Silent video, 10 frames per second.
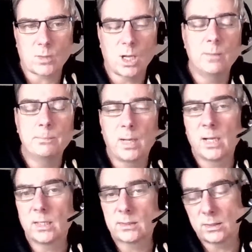
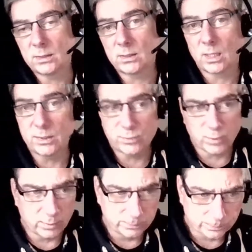unbiased as a dice roll.